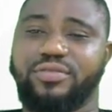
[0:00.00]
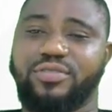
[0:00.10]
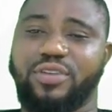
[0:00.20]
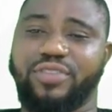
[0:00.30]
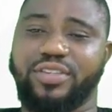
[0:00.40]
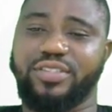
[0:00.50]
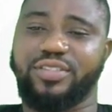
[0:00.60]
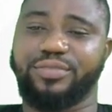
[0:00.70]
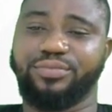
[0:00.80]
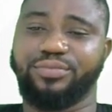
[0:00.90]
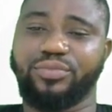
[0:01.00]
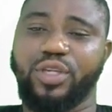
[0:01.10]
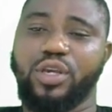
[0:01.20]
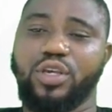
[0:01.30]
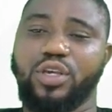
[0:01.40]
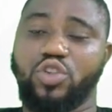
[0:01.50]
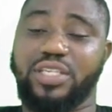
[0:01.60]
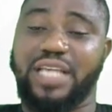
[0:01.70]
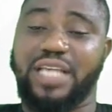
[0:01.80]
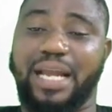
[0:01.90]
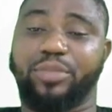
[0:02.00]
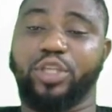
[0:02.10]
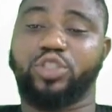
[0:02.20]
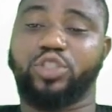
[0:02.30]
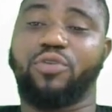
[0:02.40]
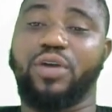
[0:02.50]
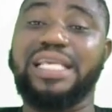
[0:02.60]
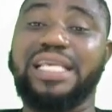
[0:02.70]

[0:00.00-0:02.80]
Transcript: surfaces. So it's an adaptation for